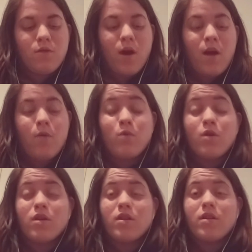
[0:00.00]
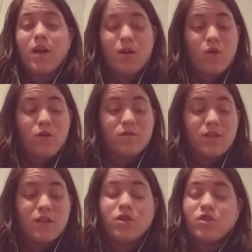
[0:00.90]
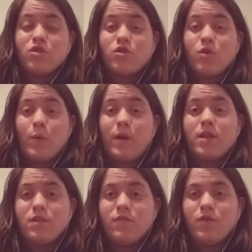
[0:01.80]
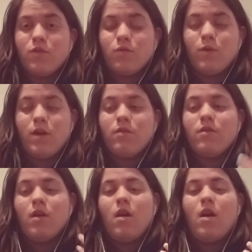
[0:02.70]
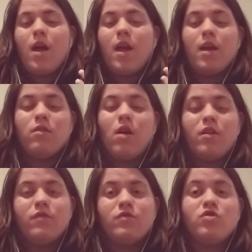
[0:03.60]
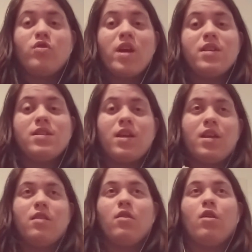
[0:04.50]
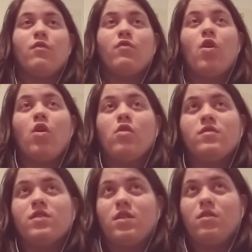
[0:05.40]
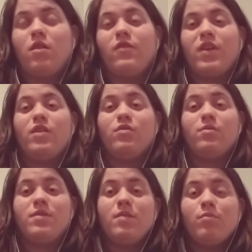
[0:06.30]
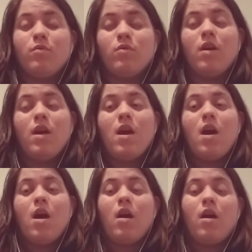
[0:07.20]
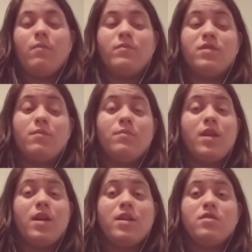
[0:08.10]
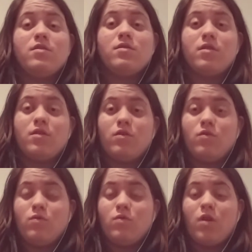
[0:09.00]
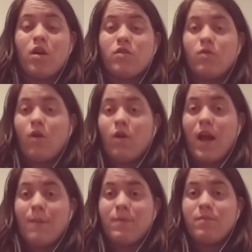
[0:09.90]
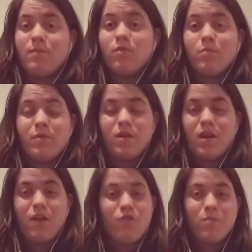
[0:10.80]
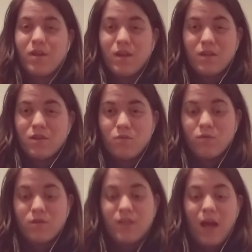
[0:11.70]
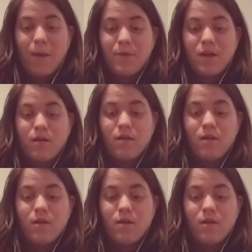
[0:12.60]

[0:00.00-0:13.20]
I work at a call center, so it is filled with a lot of stress and a lot of calls and a lot of angry people. Some days you talk to all happy people, but not everybody in this world is happy.